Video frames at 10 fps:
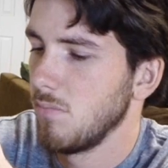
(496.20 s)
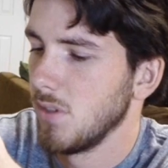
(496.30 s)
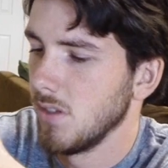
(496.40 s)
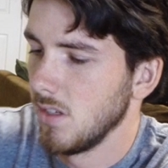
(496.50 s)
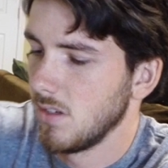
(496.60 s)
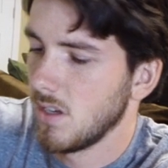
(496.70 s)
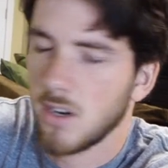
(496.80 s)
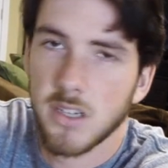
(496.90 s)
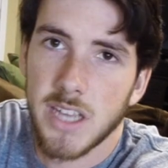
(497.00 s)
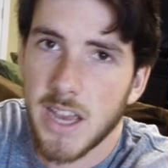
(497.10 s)
but I
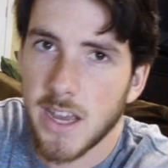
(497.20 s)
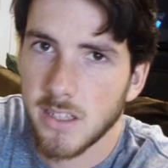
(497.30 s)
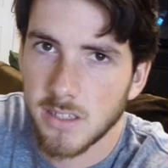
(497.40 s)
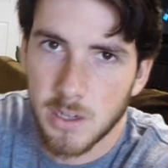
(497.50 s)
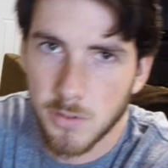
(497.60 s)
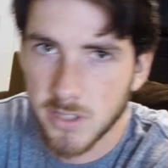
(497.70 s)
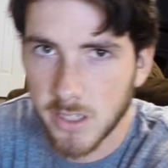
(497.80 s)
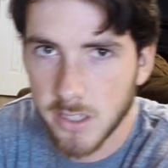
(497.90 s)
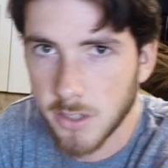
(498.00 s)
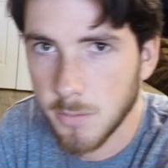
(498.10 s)
already had it and I wasn't
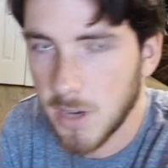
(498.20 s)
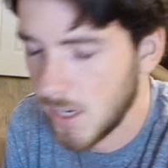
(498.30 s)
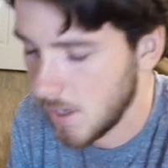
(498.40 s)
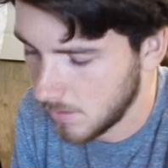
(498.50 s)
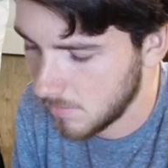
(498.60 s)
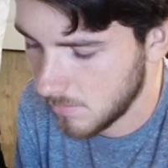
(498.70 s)
going to go buy